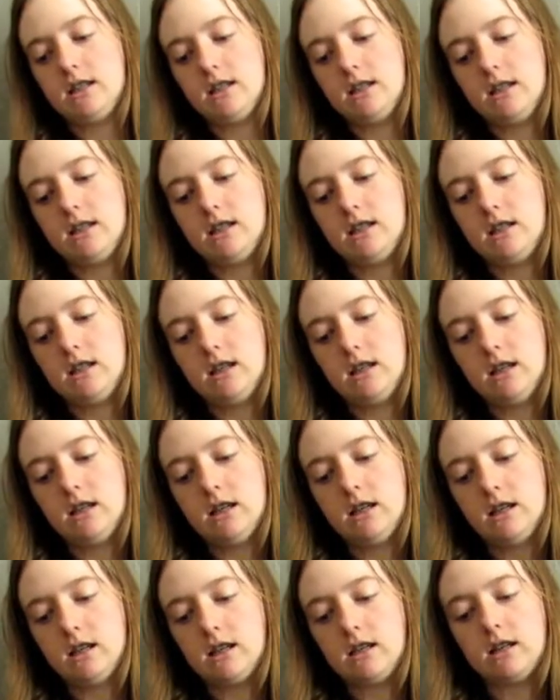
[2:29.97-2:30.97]

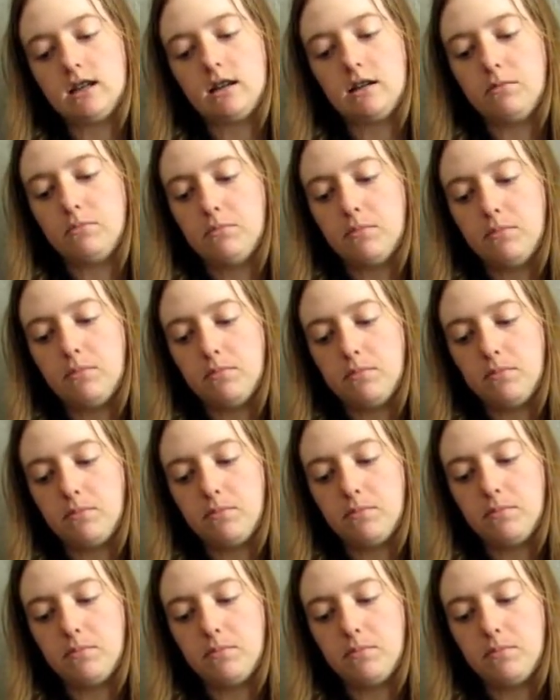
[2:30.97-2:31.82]
Nobody speaks.